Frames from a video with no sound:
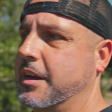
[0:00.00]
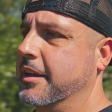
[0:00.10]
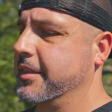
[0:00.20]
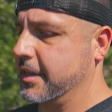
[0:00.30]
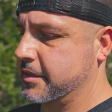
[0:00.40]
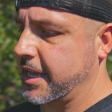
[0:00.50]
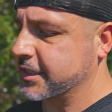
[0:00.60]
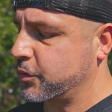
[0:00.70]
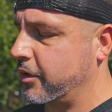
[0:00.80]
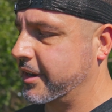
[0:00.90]
on this,
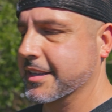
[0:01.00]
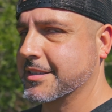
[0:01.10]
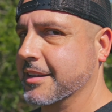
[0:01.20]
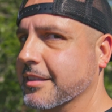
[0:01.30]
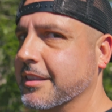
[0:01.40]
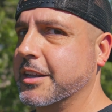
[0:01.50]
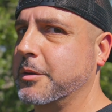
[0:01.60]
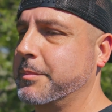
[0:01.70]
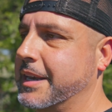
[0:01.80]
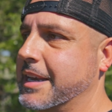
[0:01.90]
that's where it gets a
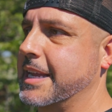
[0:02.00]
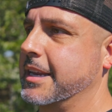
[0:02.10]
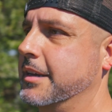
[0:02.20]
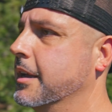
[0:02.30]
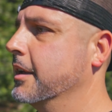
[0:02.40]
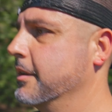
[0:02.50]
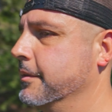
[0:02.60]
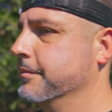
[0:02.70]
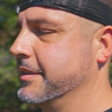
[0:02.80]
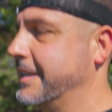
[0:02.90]
little bit neat.
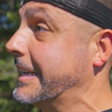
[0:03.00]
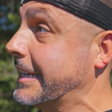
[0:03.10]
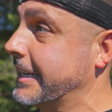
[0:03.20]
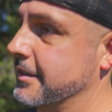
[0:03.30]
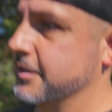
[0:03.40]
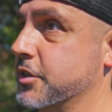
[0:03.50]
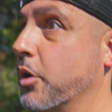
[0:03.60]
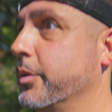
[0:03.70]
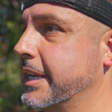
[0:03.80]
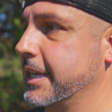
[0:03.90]

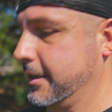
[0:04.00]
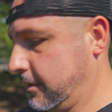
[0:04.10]
So neat.